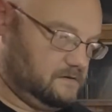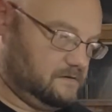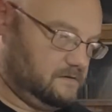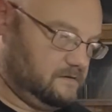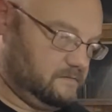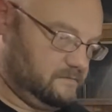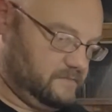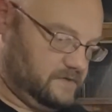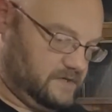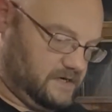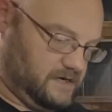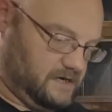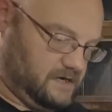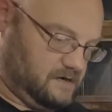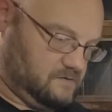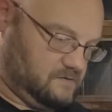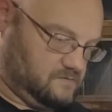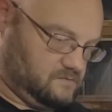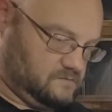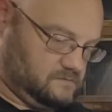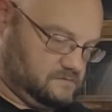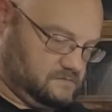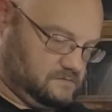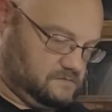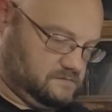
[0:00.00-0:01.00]
Be
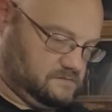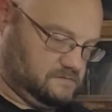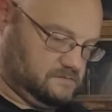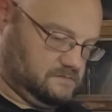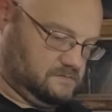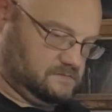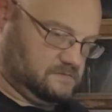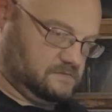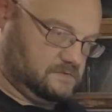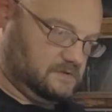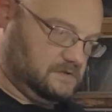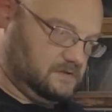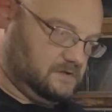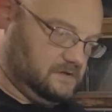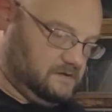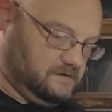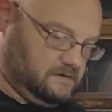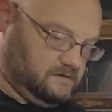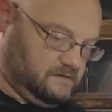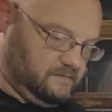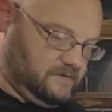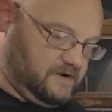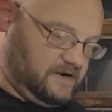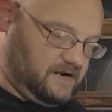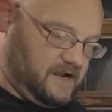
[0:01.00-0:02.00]
gone.
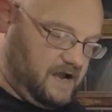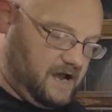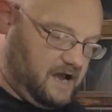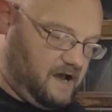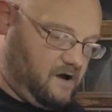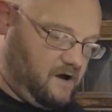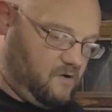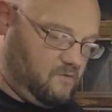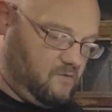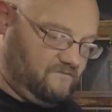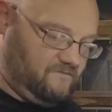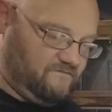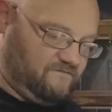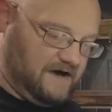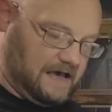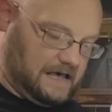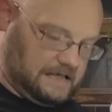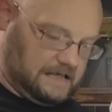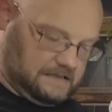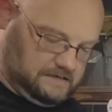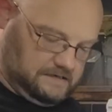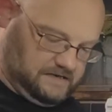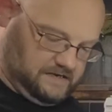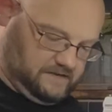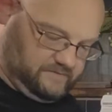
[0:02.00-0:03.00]
Be gone,
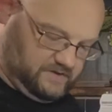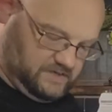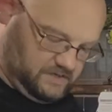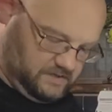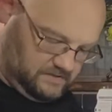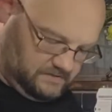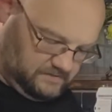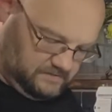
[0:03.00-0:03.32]
Valdemar.